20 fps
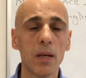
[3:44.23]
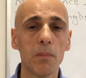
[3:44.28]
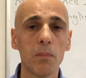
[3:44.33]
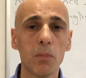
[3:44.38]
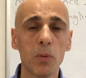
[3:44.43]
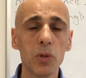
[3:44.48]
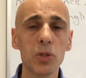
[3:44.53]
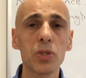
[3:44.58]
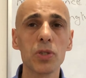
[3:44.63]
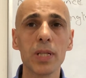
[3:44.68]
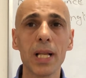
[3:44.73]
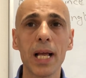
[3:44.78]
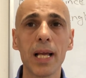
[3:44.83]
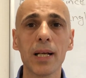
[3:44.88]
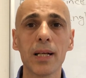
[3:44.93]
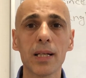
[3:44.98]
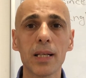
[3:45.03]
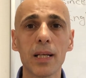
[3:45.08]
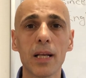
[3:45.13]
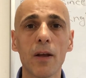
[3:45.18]
most
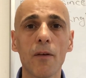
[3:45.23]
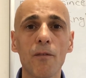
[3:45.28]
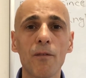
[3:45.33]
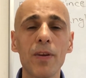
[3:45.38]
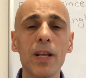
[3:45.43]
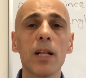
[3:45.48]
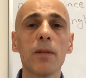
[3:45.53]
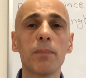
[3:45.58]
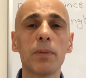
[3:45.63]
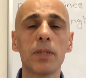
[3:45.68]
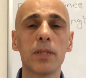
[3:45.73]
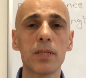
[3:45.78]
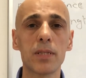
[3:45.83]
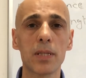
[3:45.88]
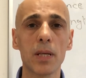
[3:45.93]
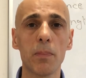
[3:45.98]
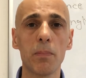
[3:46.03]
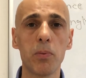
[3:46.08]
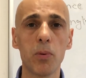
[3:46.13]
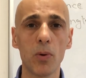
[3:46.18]
likely will be
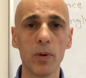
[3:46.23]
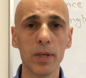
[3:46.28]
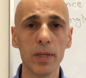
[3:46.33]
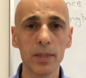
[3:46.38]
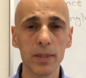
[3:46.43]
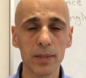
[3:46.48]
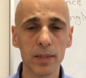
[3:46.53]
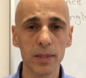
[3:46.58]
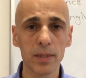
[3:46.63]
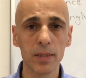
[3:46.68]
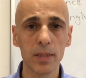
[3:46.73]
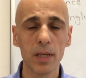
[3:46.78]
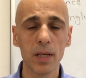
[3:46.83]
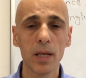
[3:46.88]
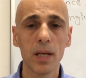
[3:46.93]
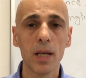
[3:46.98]
disappointed,